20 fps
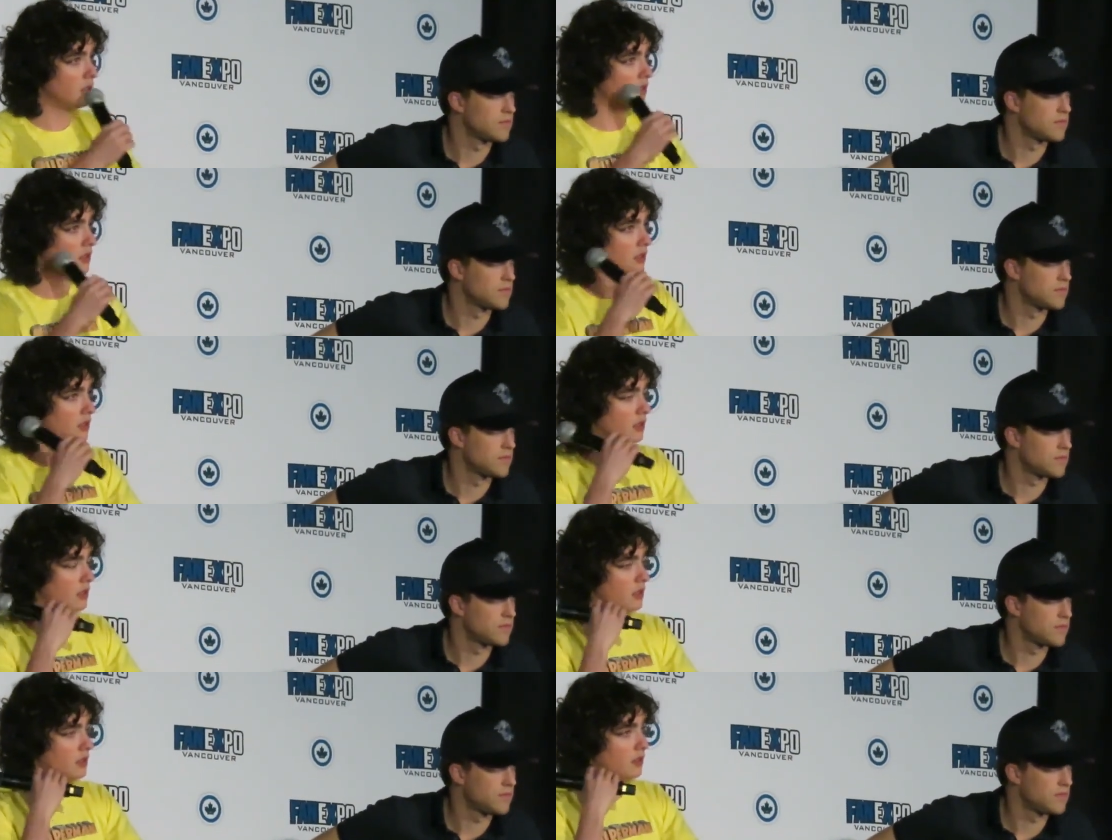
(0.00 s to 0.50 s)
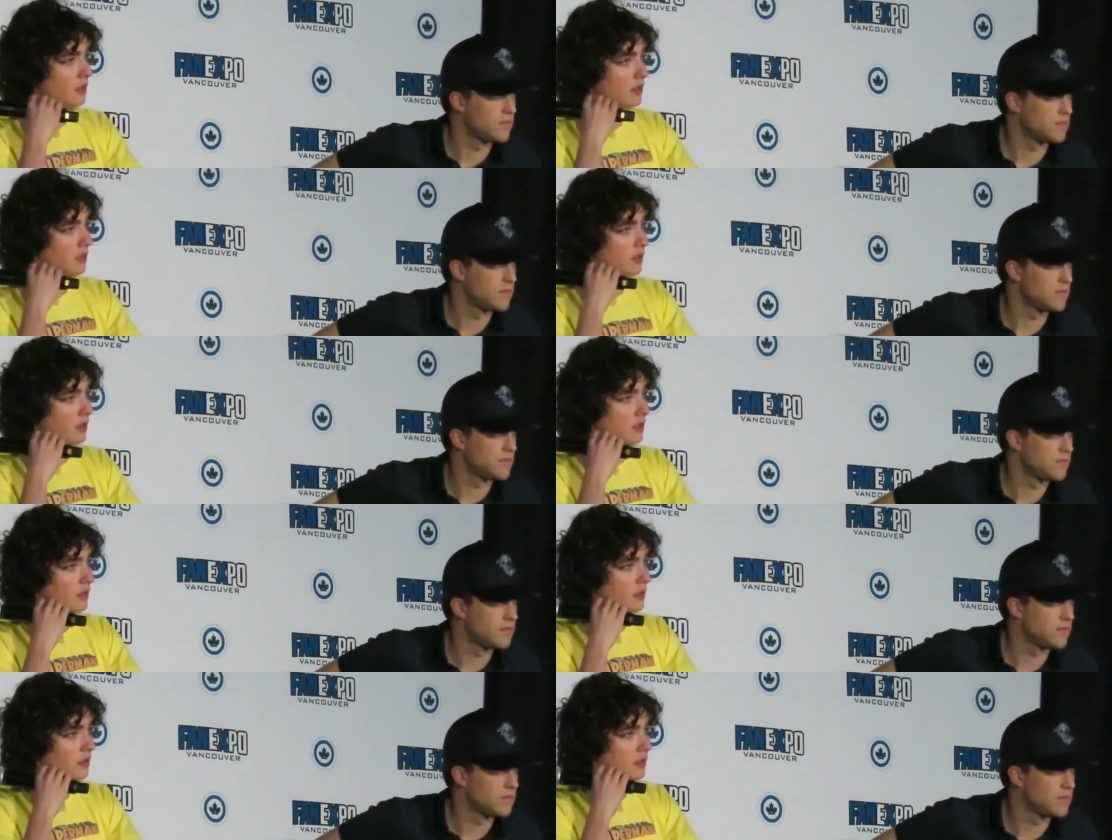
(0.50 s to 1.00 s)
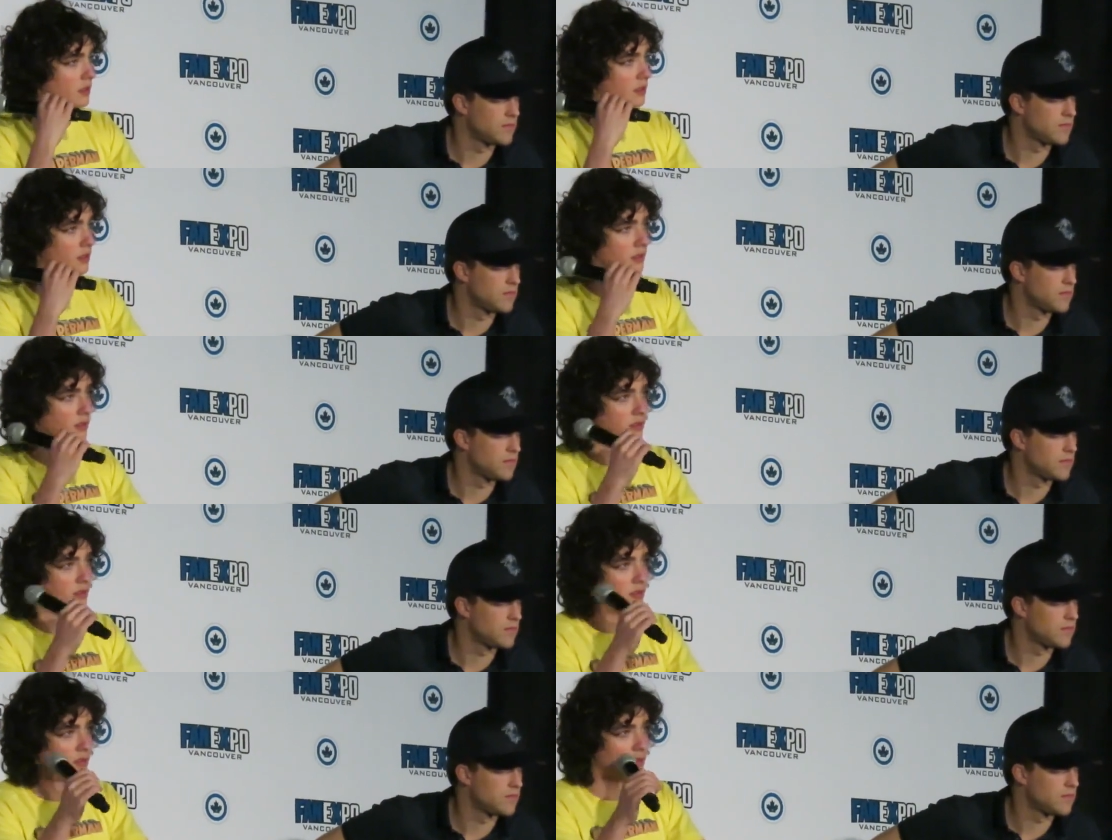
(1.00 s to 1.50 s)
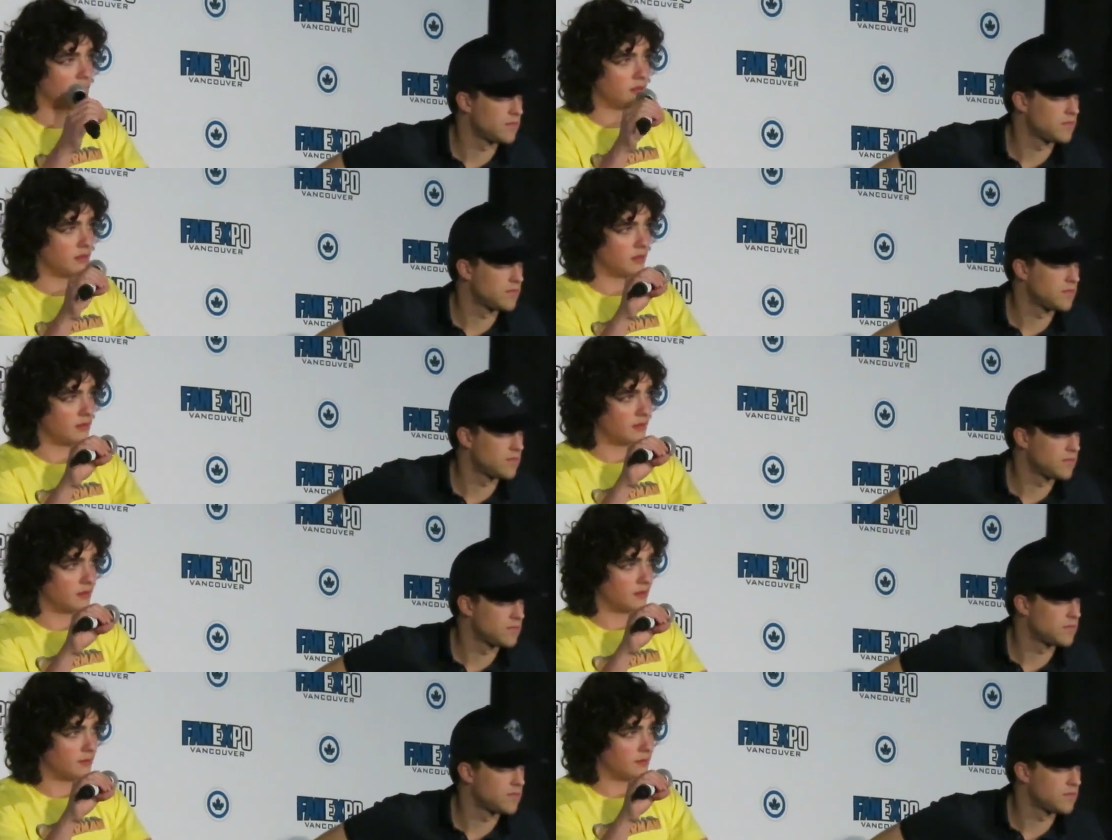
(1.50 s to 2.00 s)

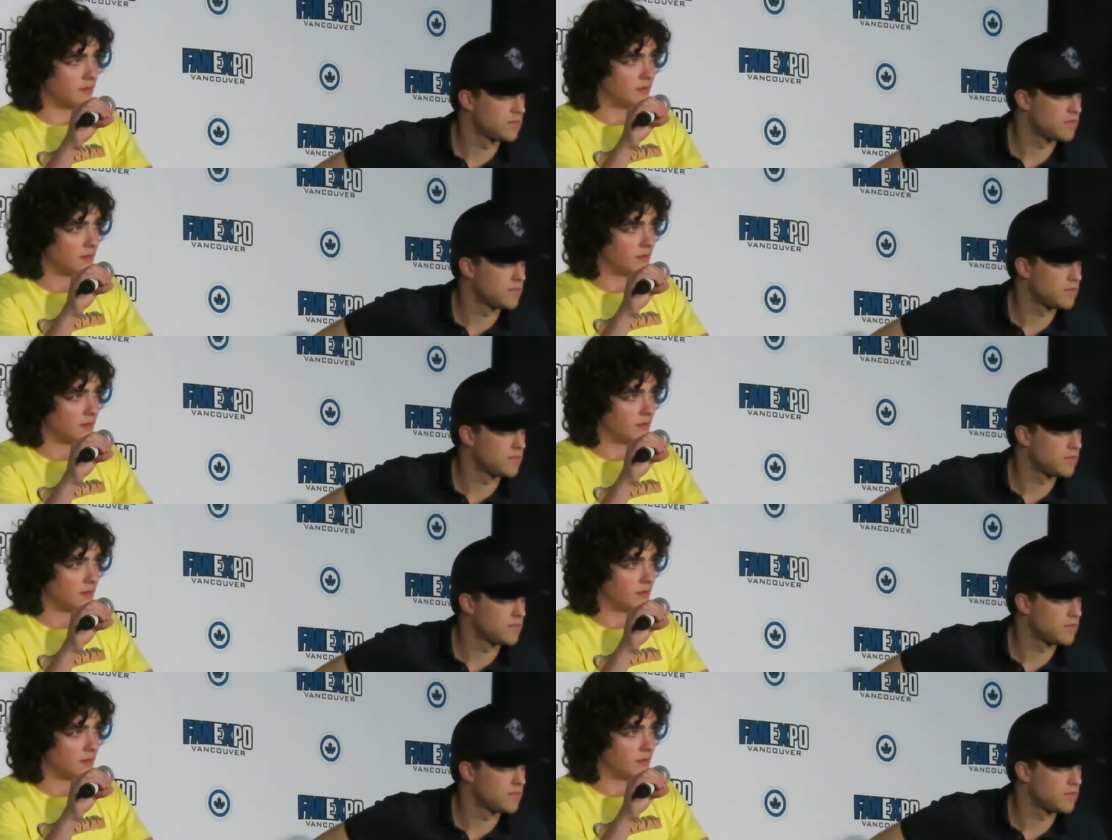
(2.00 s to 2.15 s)
[no speech]